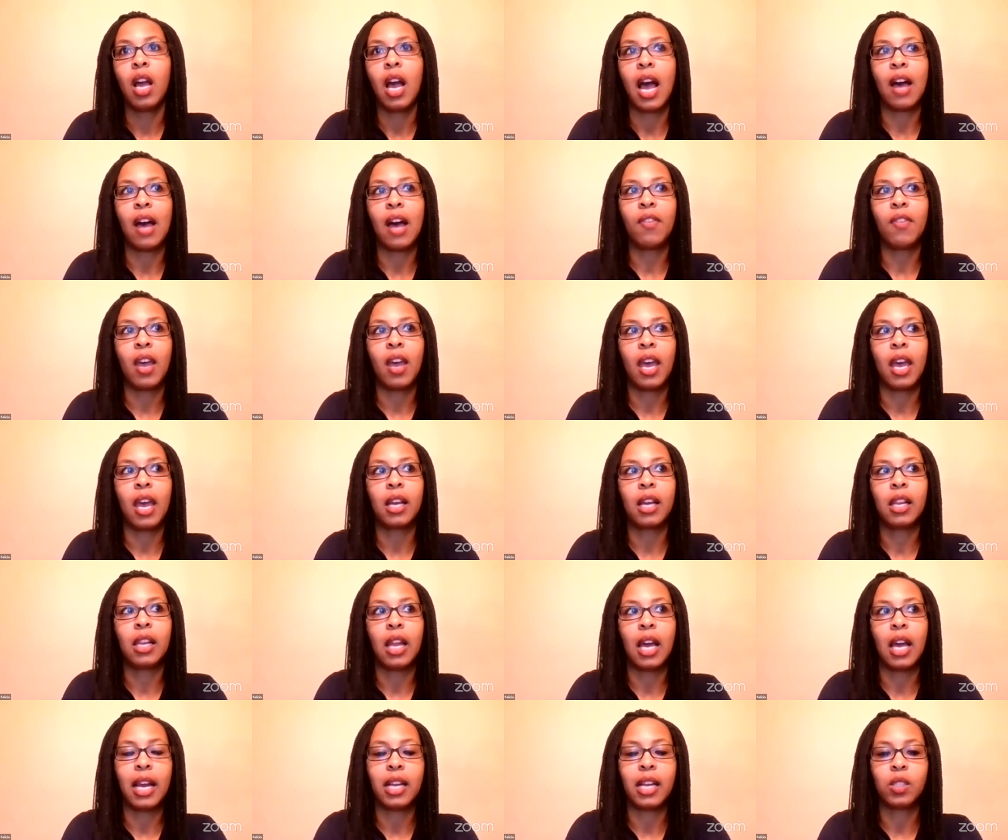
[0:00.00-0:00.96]
I've had
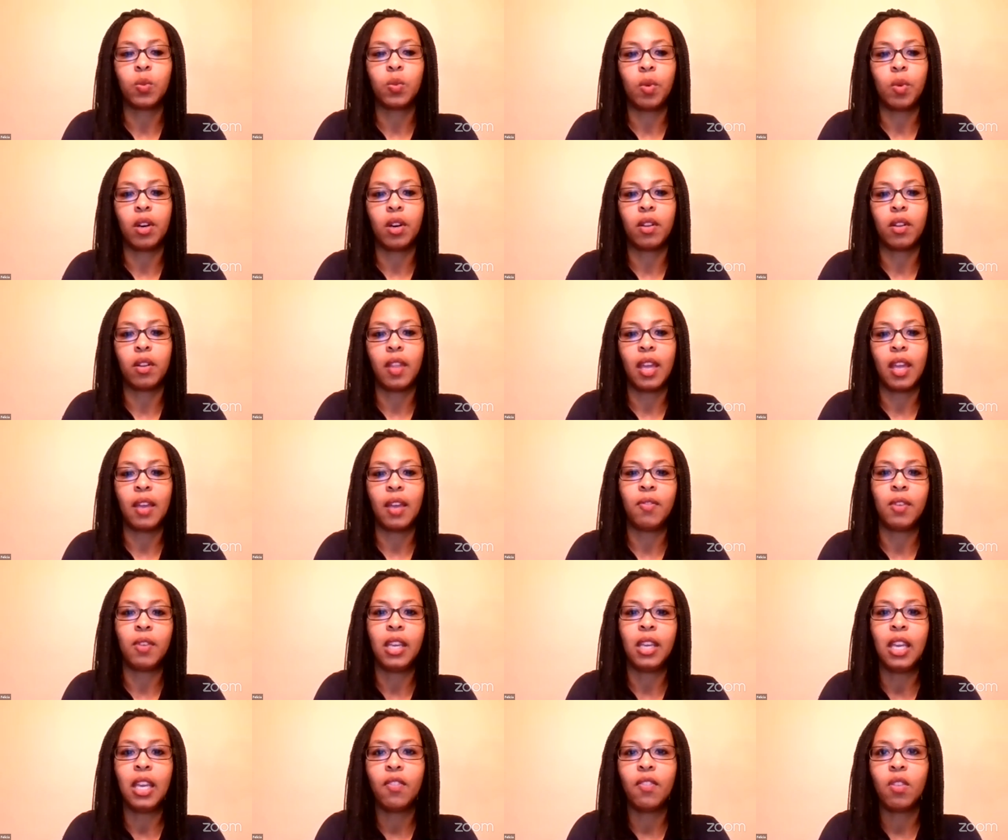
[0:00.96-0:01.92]
clients where
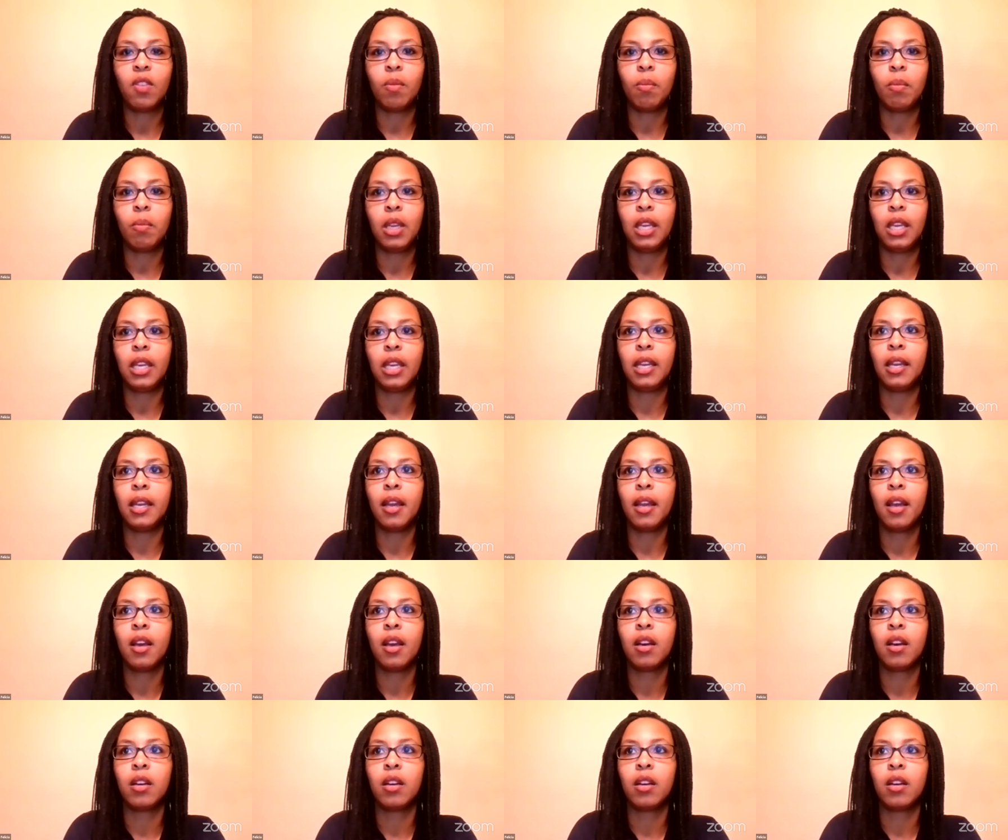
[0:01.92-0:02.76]
they've given me